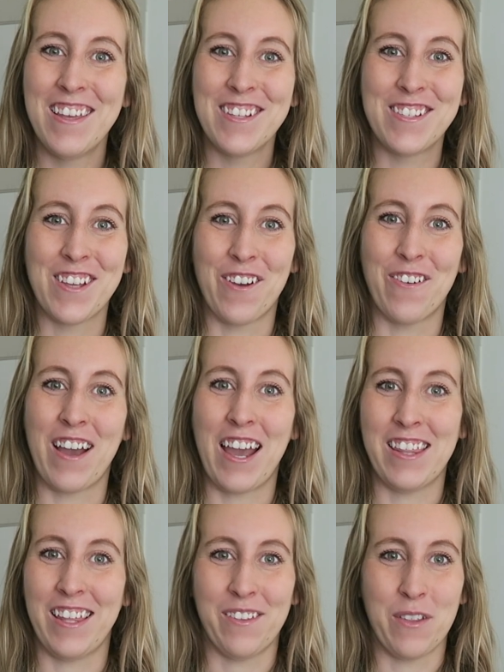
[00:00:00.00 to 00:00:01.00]
So
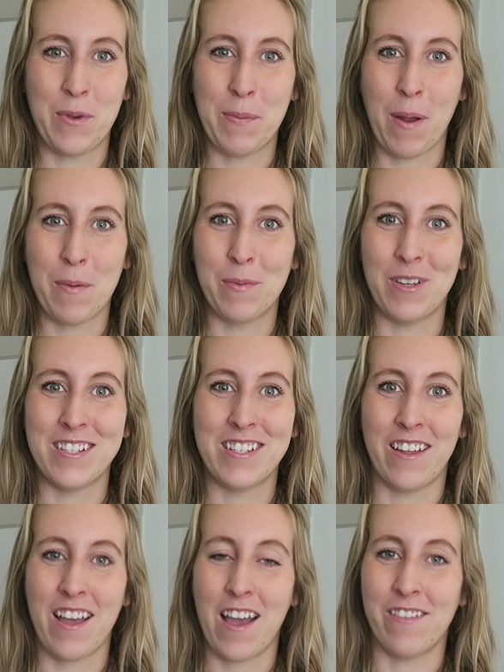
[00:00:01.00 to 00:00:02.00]
I think that we probably
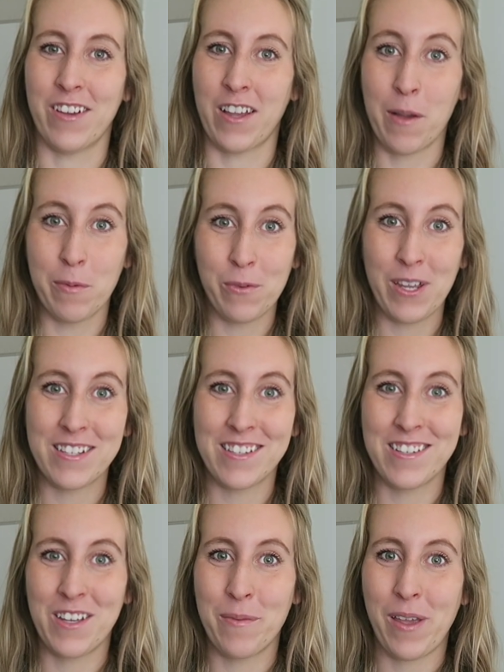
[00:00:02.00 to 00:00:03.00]
still have a couple weeks
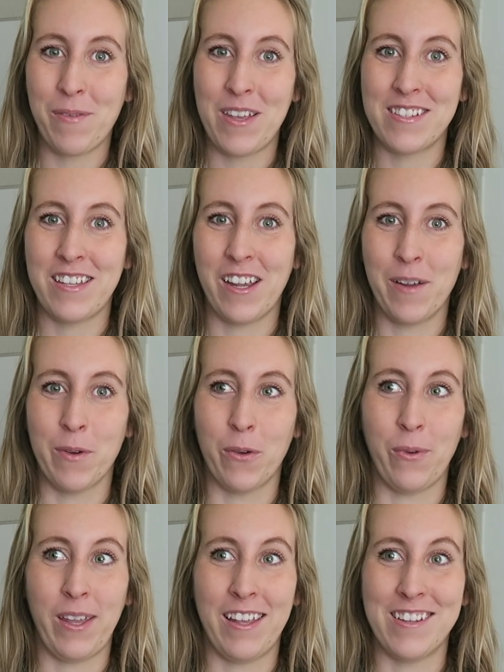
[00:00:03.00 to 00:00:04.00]
until baby's here. here,
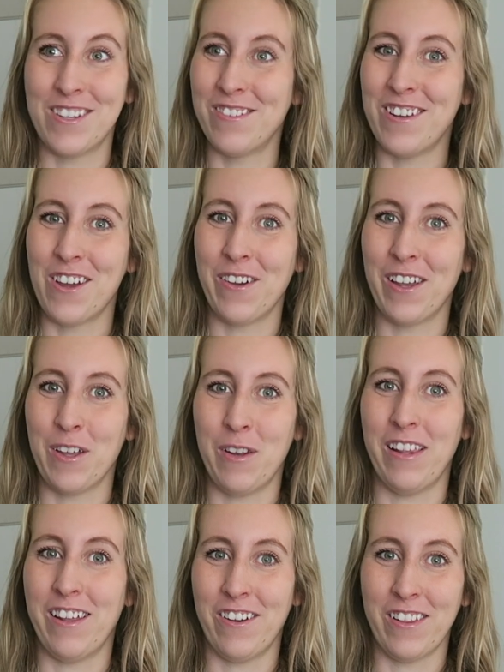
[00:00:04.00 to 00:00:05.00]
but we don't know. It could
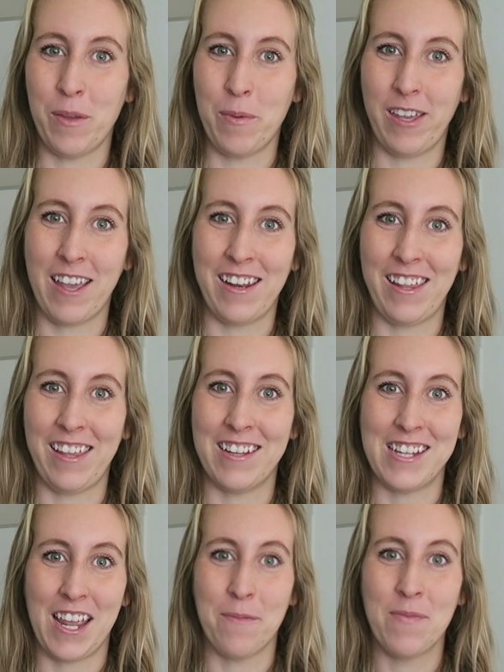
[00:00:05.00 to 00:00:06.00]
literally be any
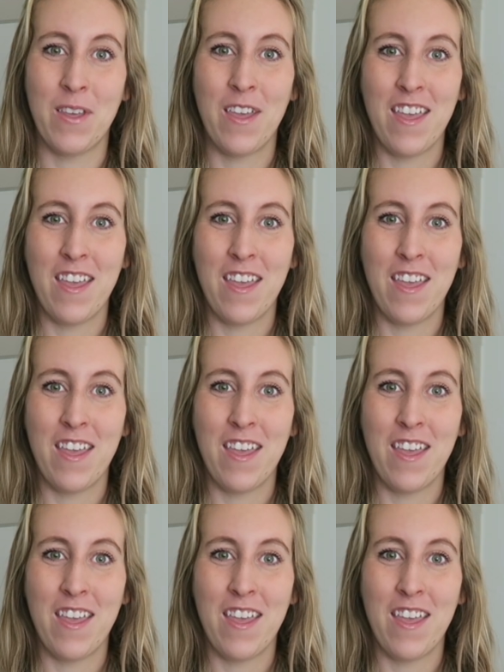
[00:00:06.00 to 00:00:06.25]
day.